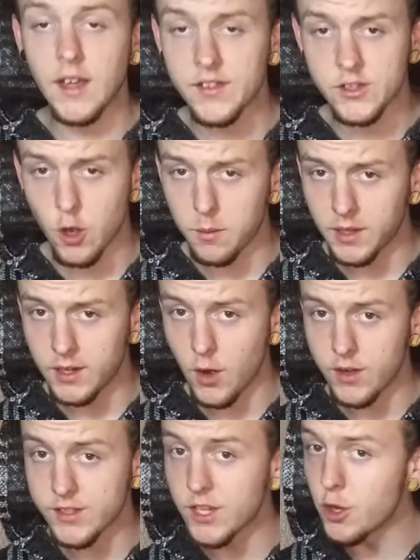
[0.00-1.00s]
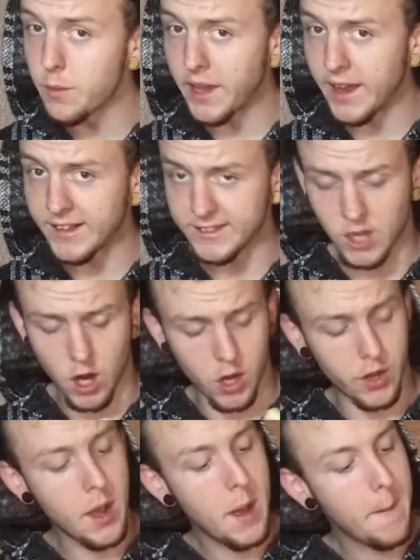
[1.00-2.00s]
Death is normally known as a new beginnings
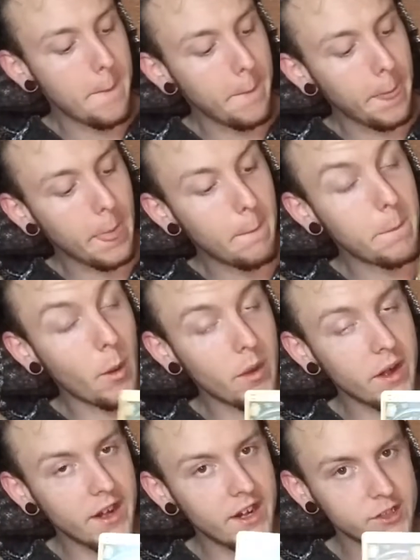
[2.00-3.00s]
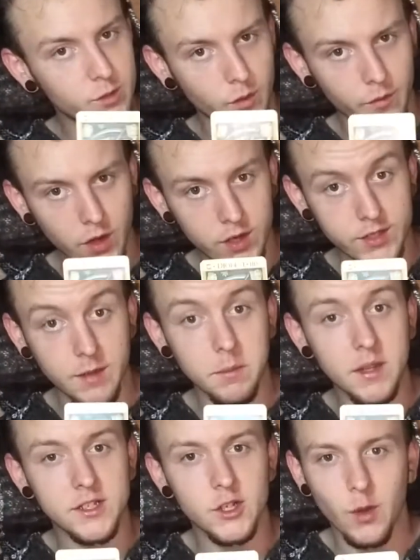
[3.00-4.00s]
card. But when it is in reverse,
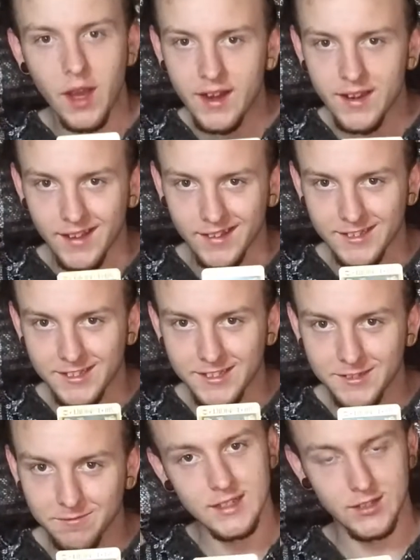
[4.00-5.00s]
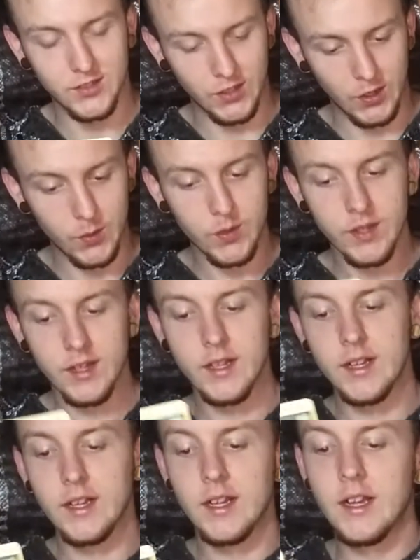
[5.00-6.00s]
it means new endings. So,
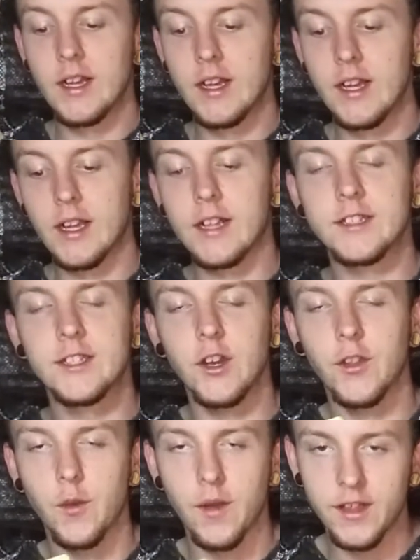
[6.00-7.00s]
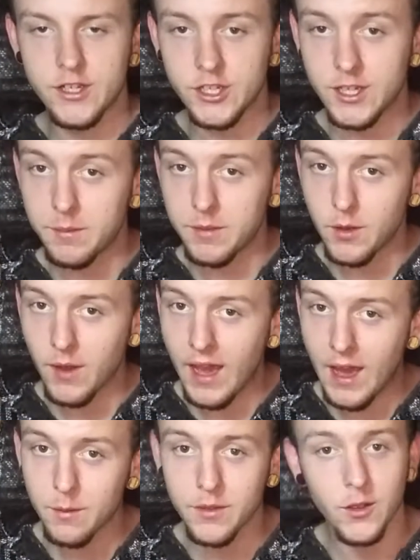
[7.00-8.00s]
consider the relationship that you
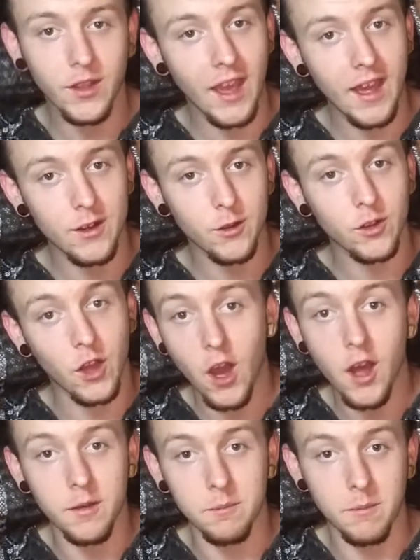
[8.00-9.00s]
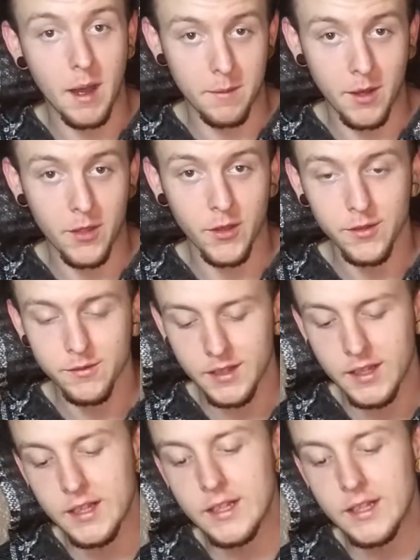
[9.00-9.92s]
had with your candle gone, my mother.